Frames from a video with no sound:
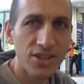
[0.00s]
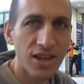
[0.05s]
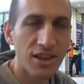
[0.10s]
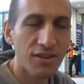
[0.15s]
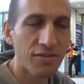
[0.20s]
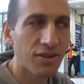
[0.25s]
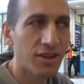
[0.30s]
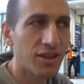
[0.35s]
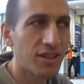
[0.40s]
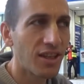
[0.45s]
He's
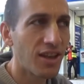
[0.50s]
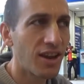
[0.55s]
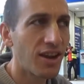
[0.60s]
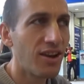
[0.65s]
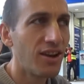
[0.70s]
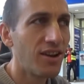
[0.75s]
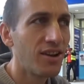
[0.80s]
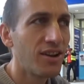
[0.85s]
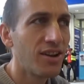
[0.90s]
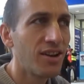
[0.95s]
living there.
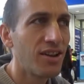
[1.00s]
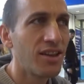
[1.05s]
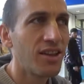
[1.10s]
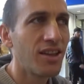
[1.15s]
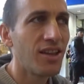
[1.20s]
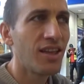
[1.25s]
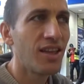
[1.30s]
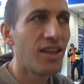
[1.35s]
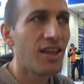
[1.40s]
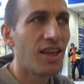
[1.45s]

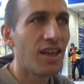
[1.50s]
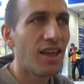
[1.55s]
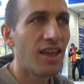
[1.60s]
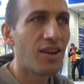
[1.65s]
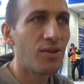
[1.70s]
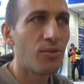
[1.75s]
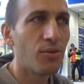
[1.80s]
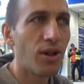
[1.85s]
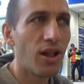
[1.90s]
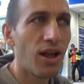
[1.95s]

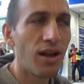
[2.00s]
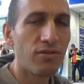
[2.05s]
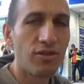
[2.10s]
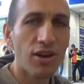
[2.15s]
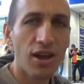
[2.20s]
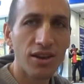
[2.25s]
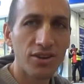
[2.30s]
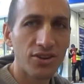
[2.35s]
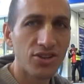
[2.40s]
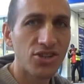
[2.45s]
And we'll have
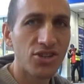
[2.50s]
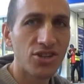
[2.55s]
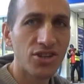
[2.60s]
lunch.